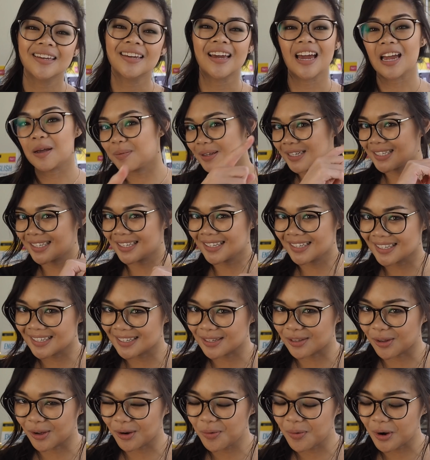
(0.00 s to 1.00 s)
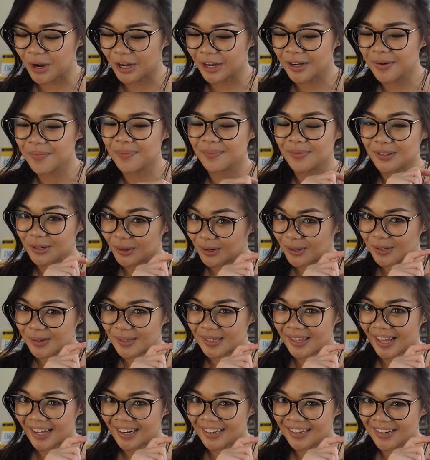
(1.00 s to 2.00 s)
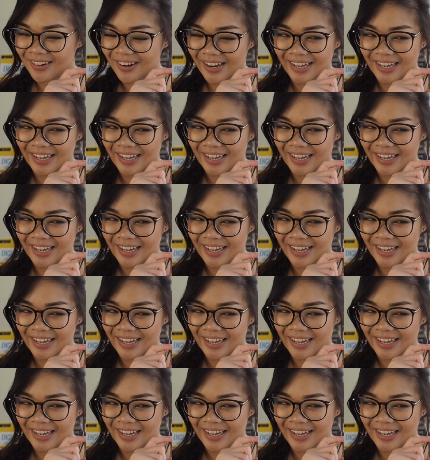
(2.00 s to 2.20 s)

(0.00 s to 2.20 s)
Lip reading: A+ness is not a word, don't use that in your